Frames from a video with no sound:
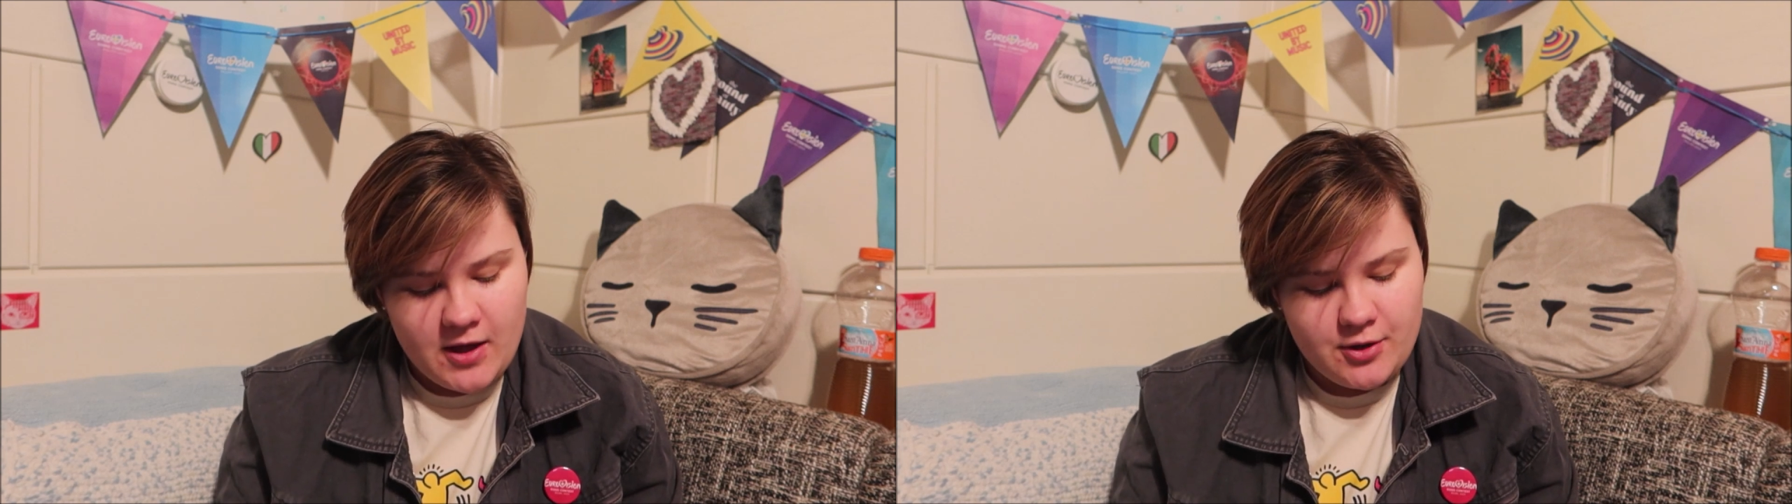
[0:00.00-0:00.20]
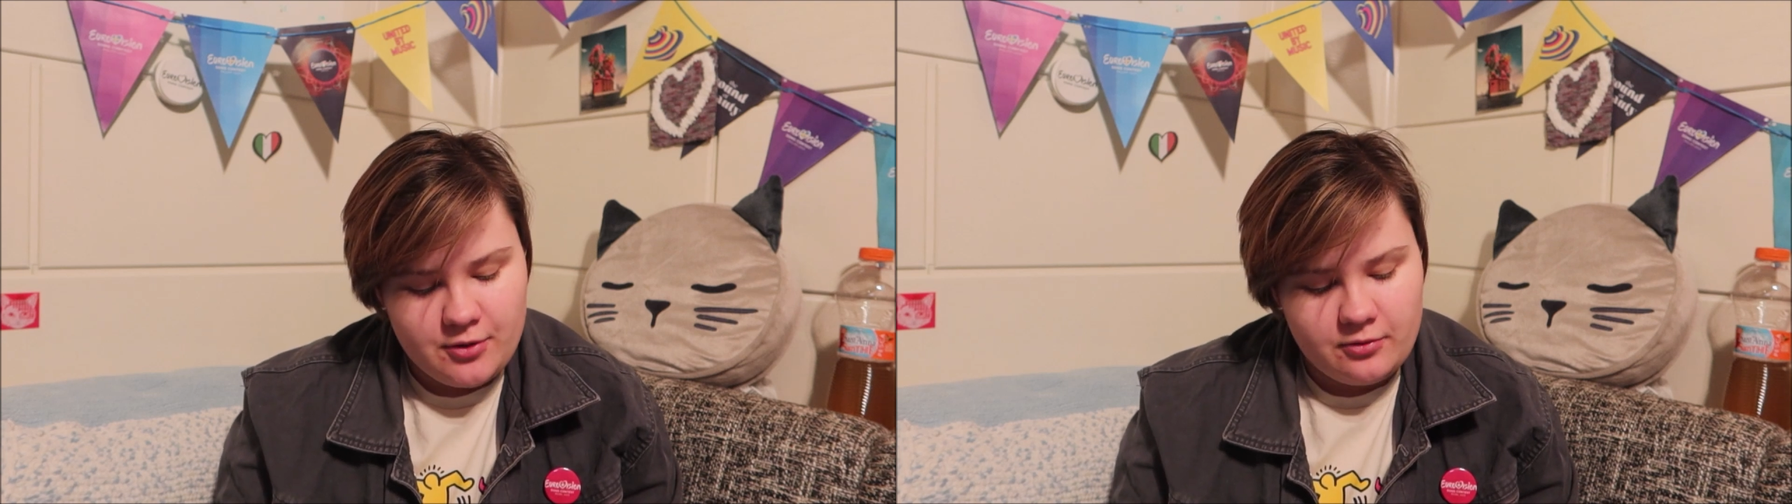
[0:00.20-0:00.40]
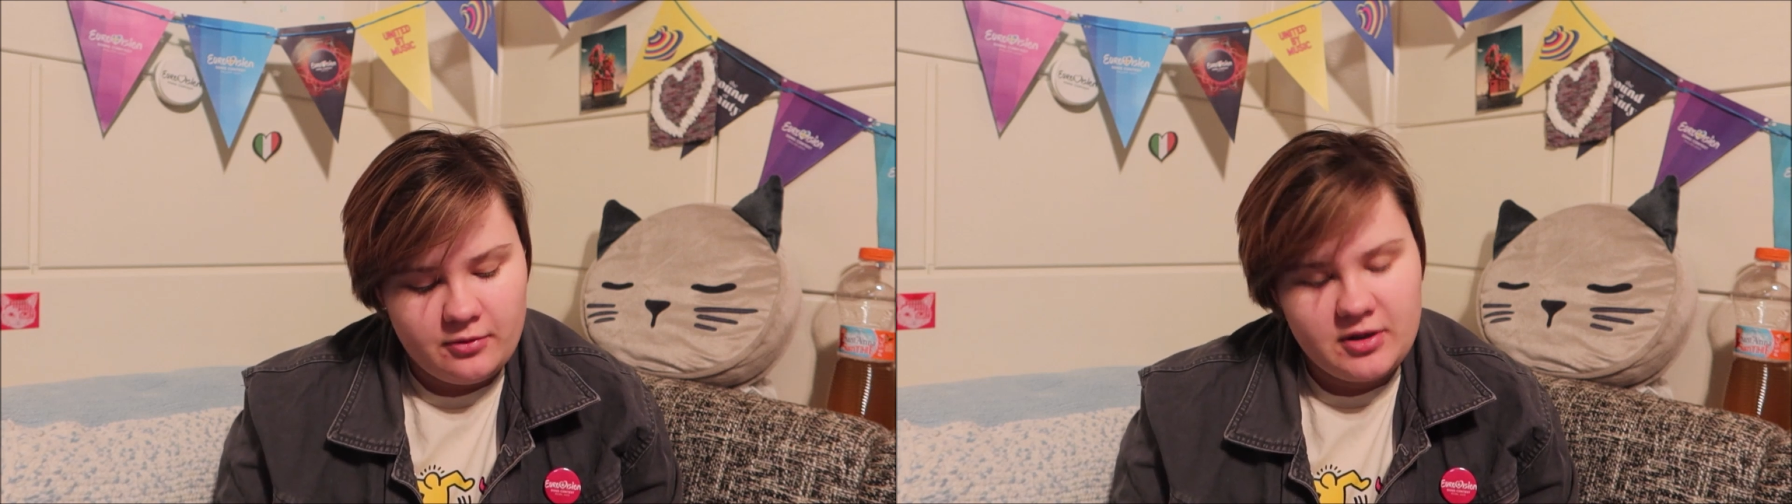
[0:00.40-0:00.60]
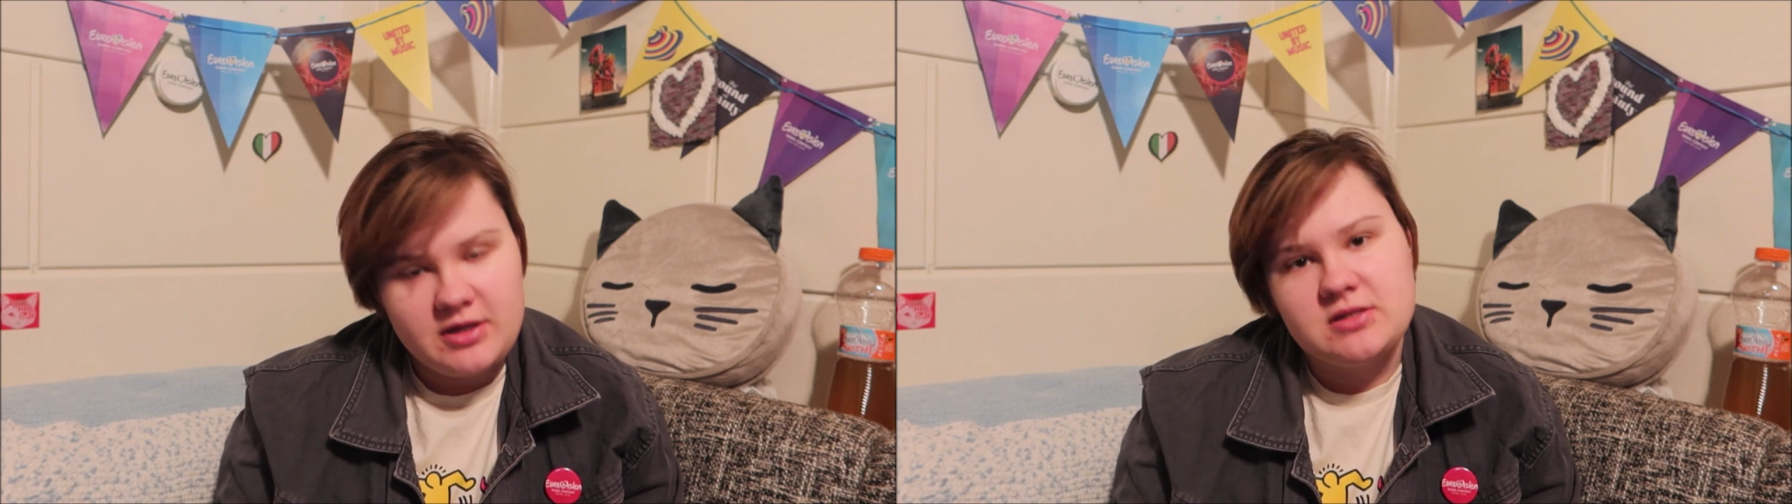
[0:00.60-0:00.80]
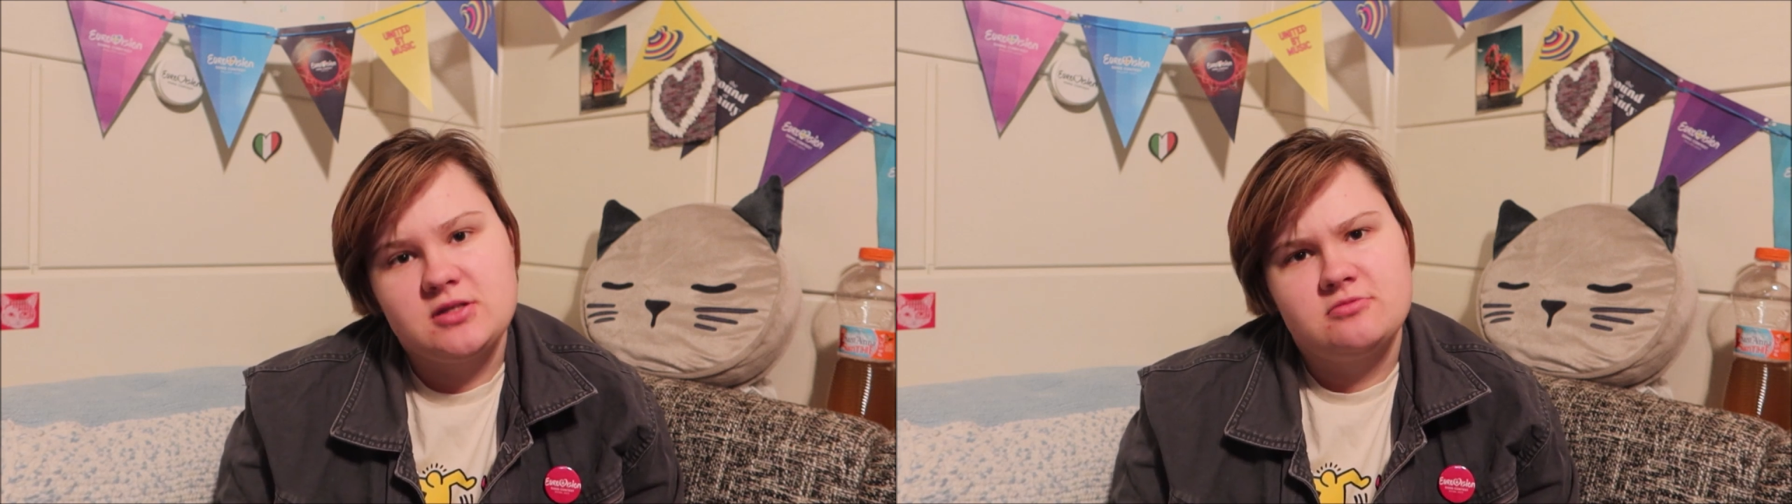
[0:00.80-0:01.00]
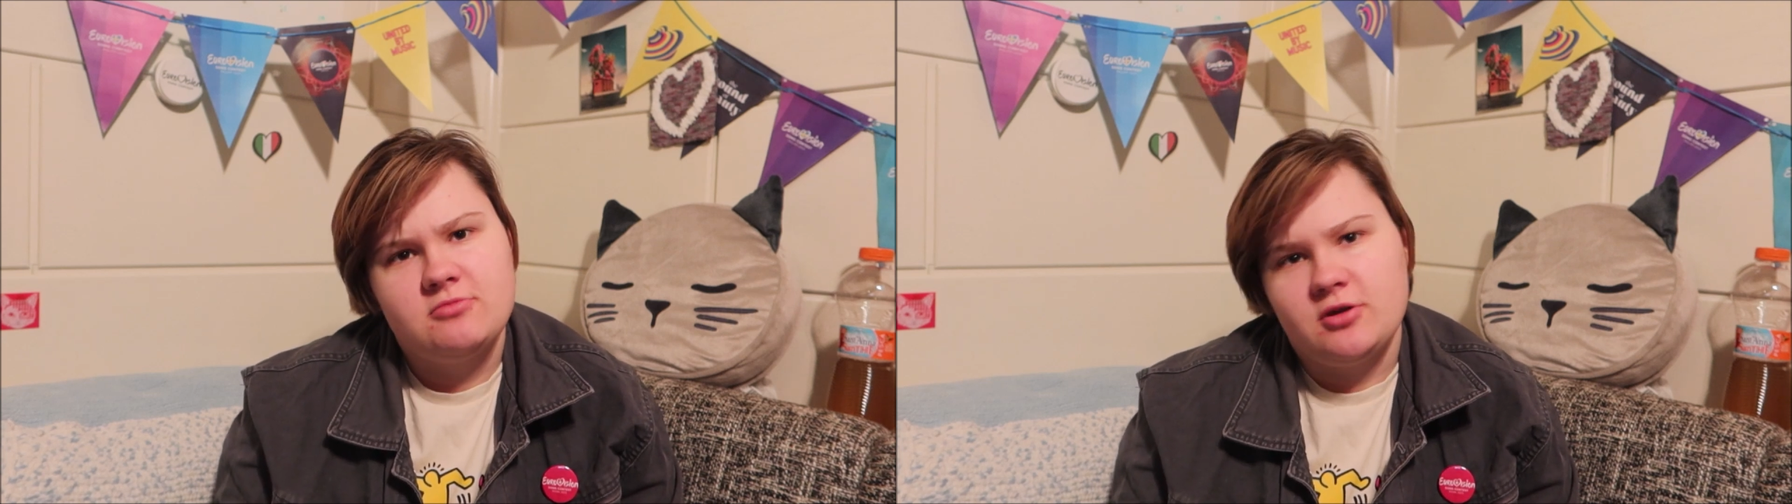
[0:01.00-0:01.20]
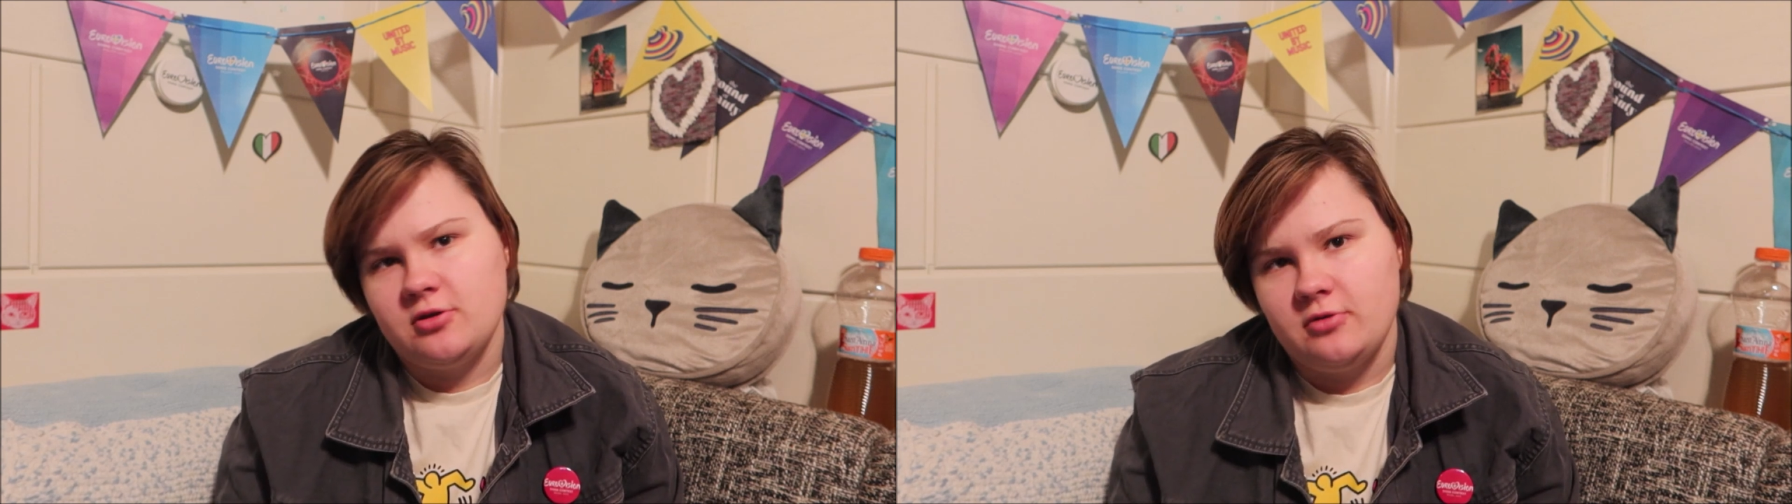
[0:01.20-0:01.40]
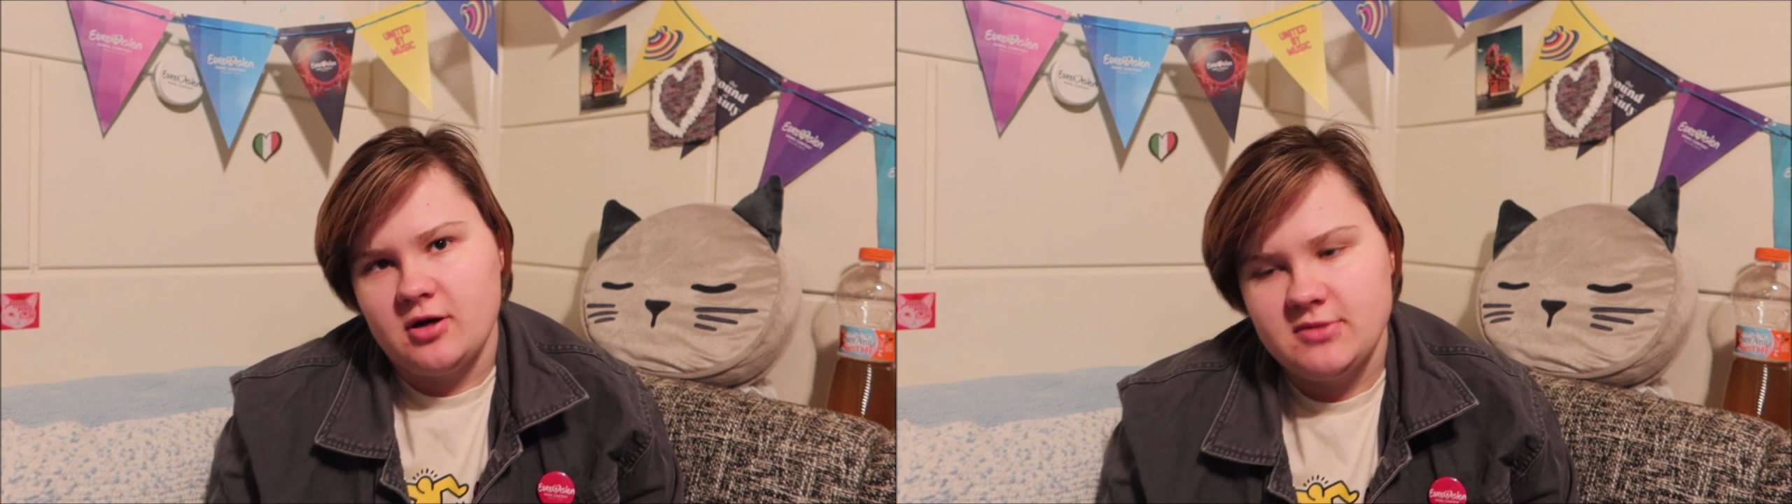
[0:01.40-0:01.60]
who is a
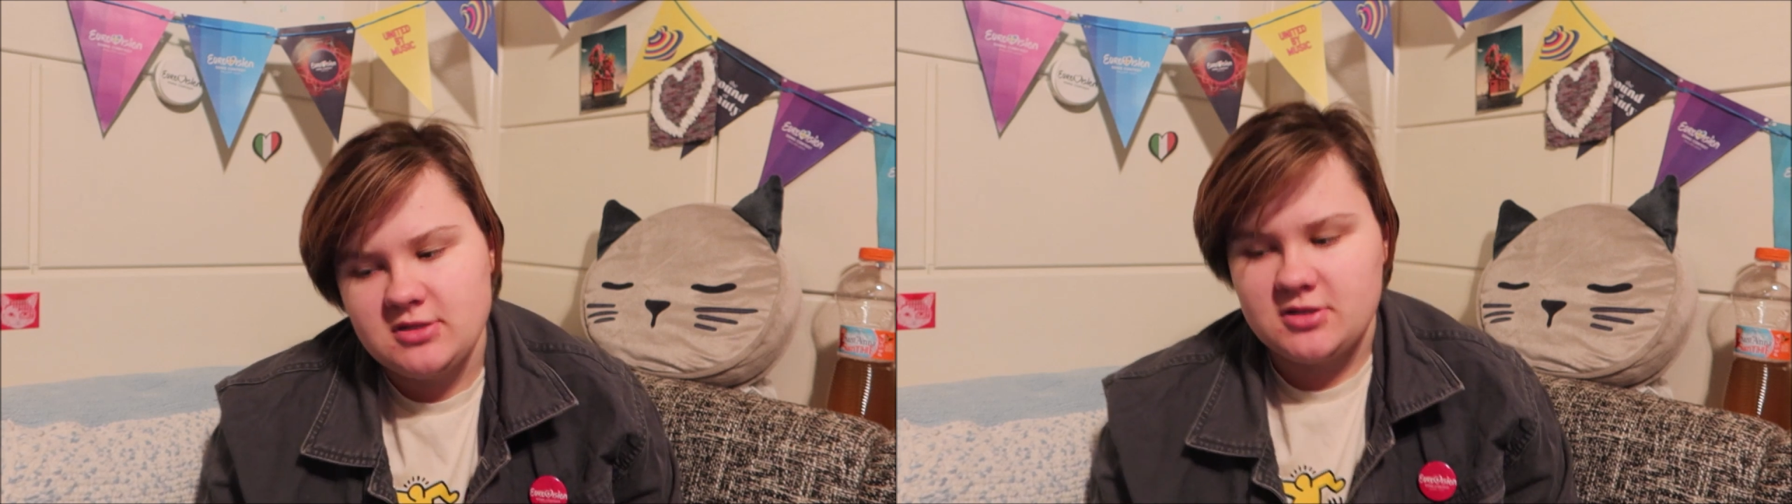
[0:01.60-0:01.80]
newcomer